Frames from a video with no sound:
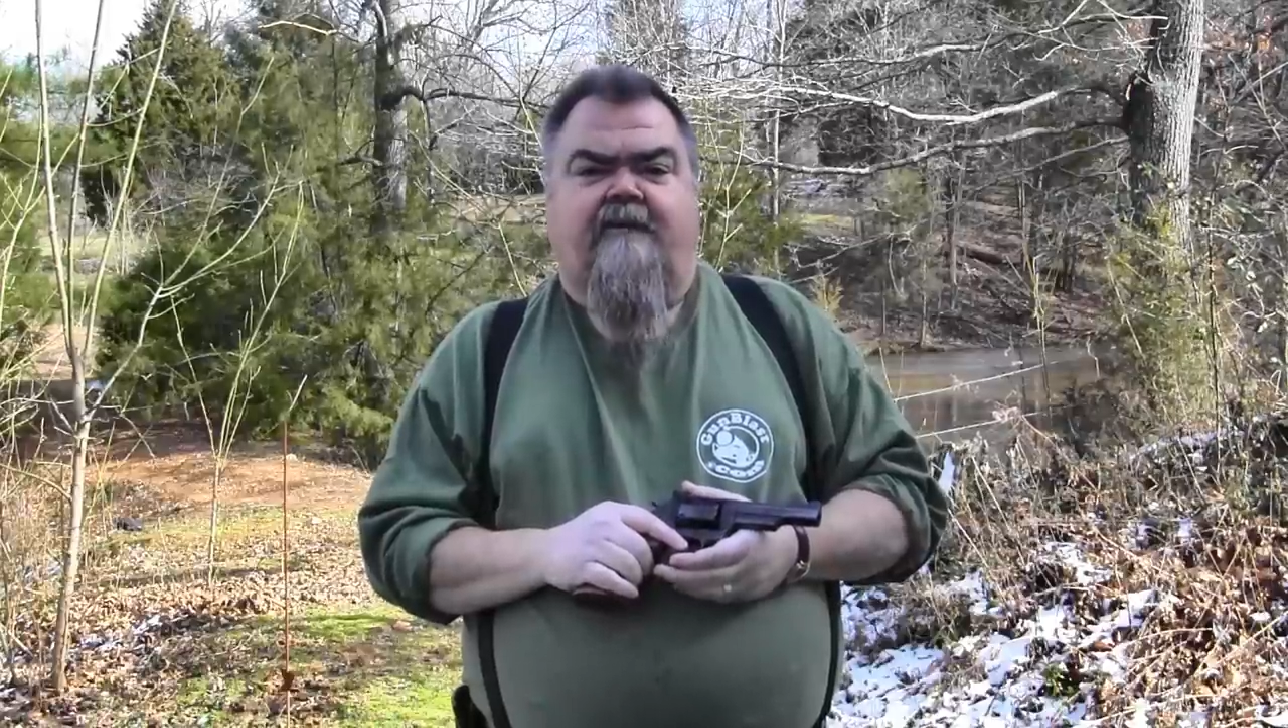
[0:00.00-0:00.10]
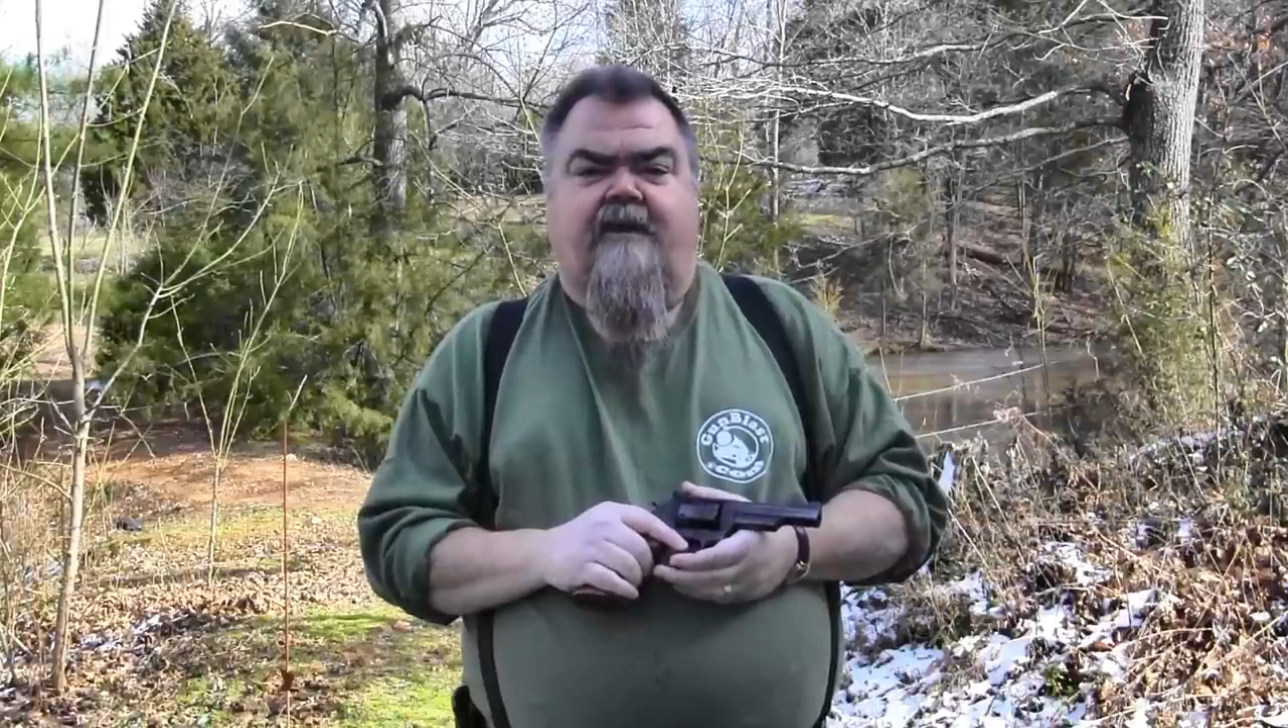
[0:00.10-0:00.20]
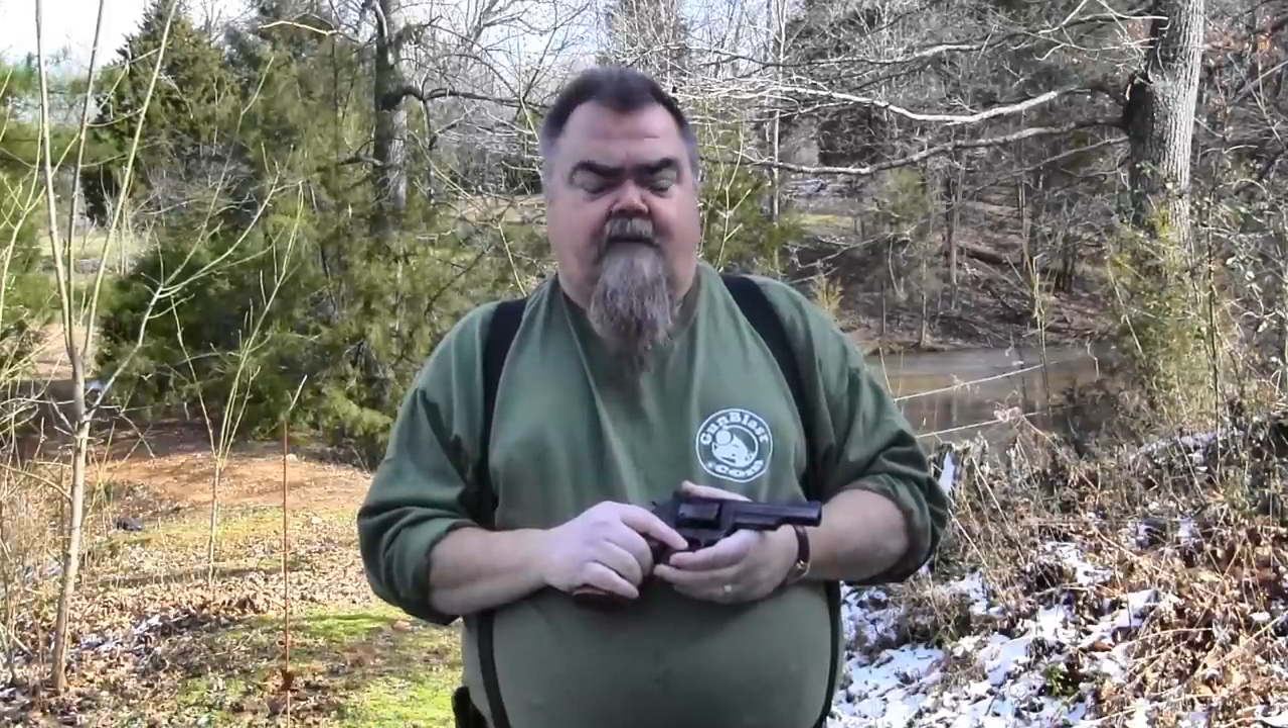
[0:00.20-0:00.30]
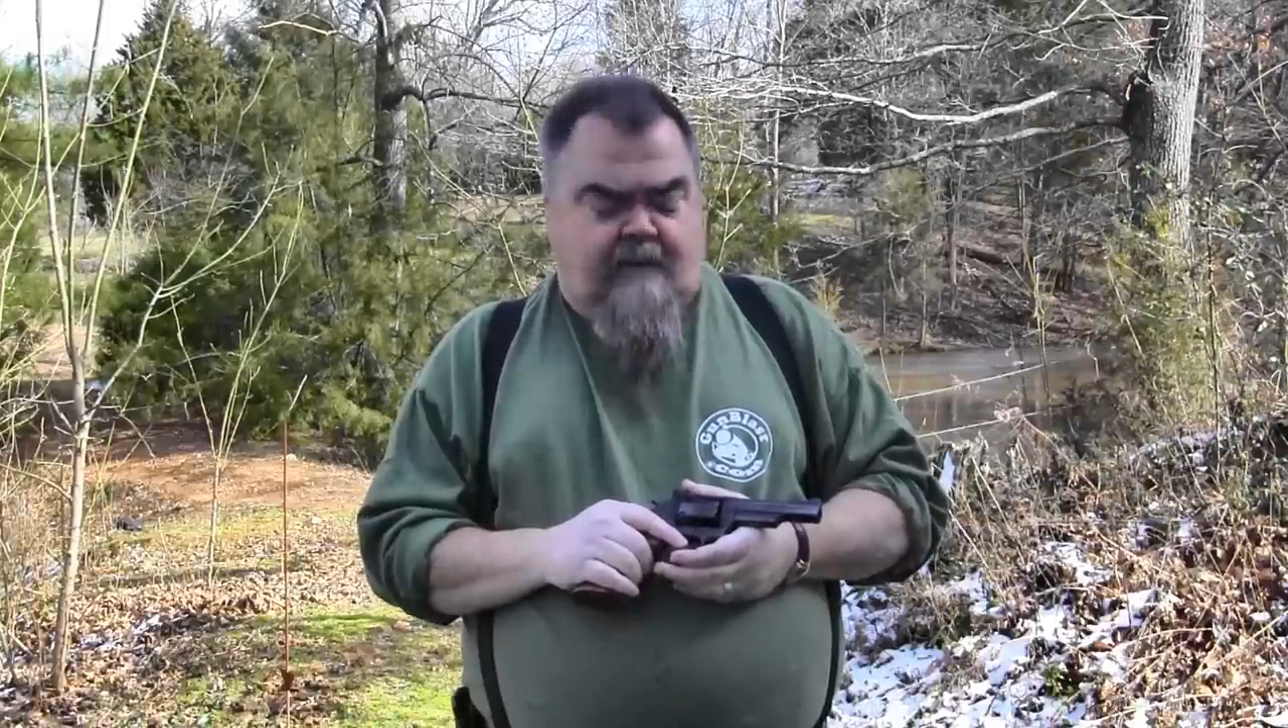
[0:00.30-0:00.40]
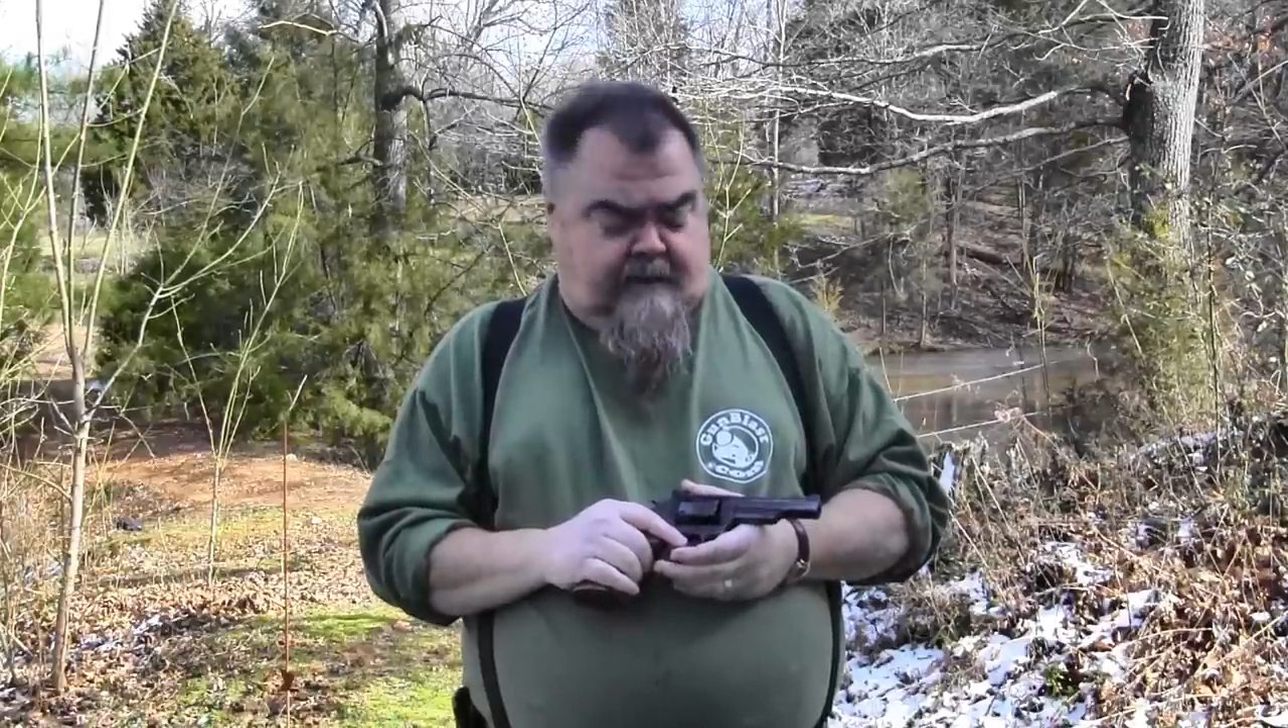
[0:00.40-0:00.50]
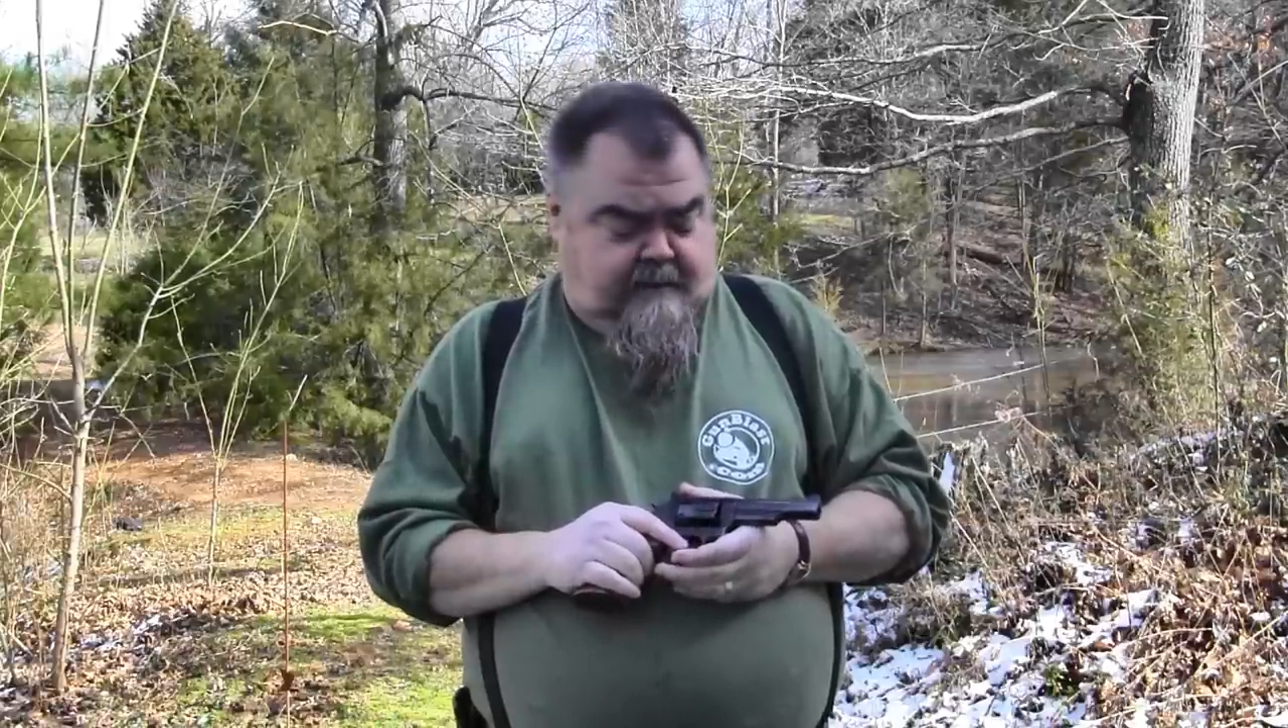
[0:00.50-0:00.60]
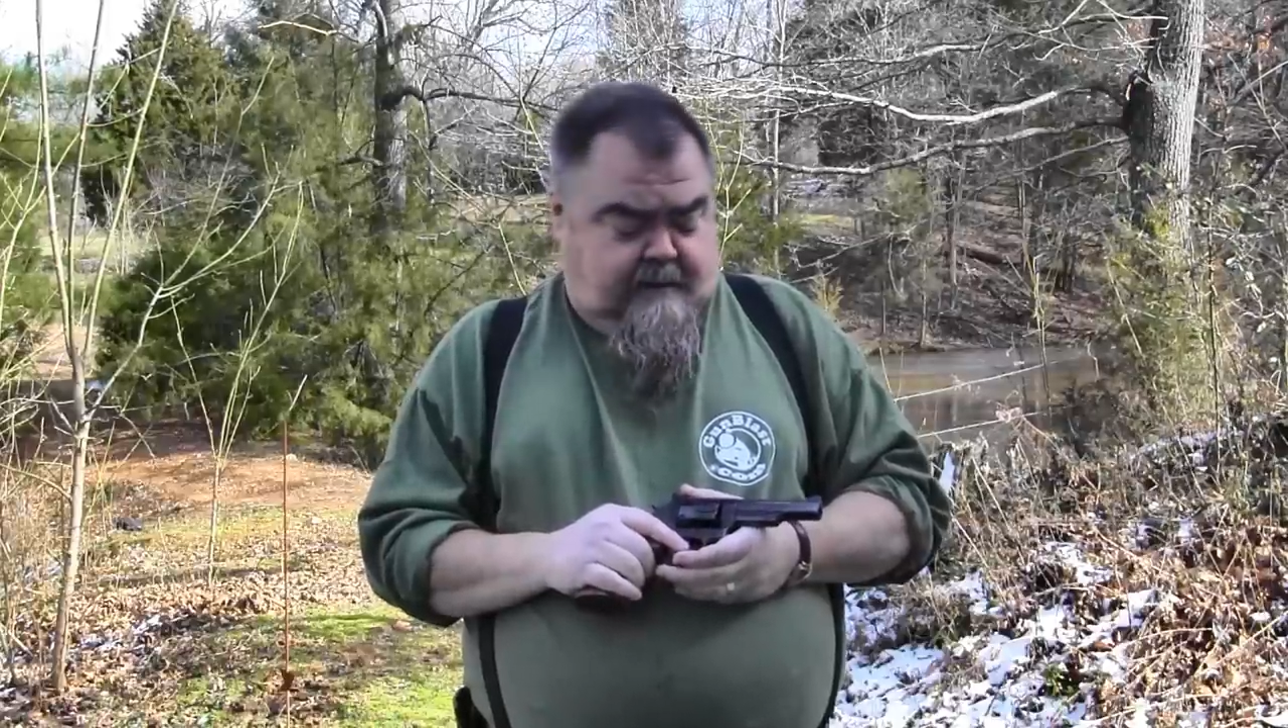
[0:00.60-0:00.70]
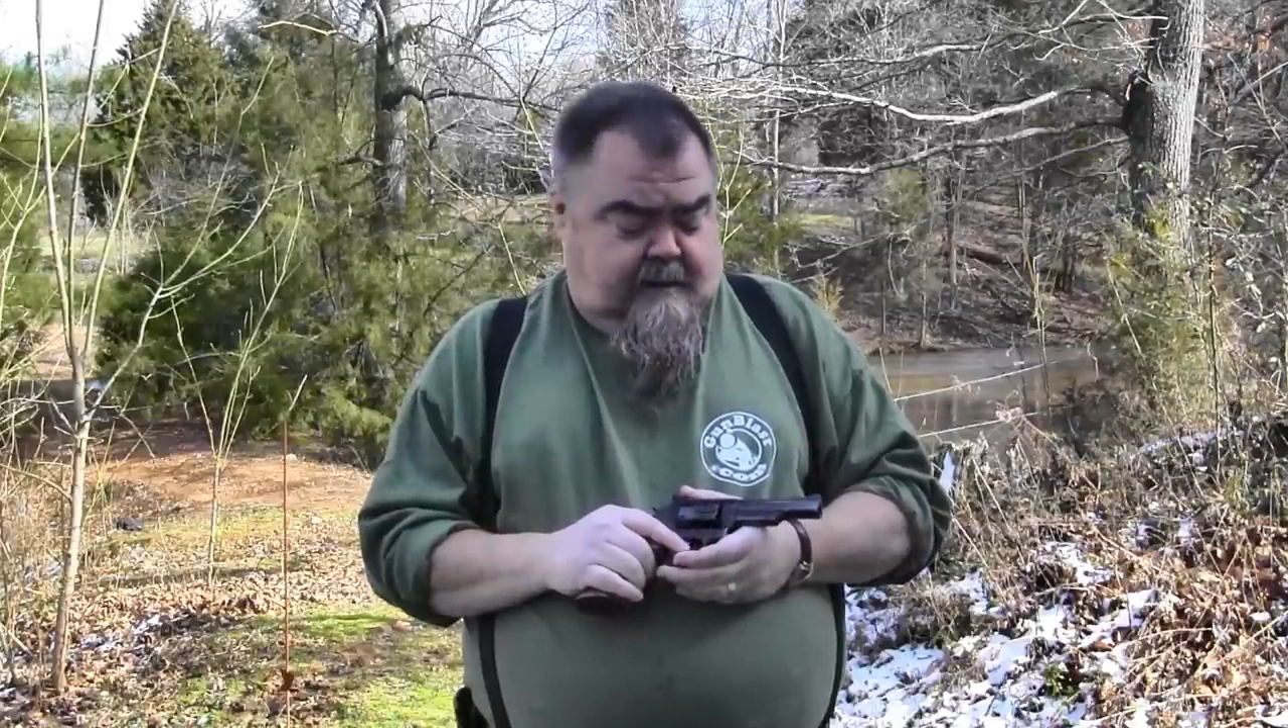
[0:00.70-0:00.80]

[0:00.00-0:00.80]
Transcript: deal with.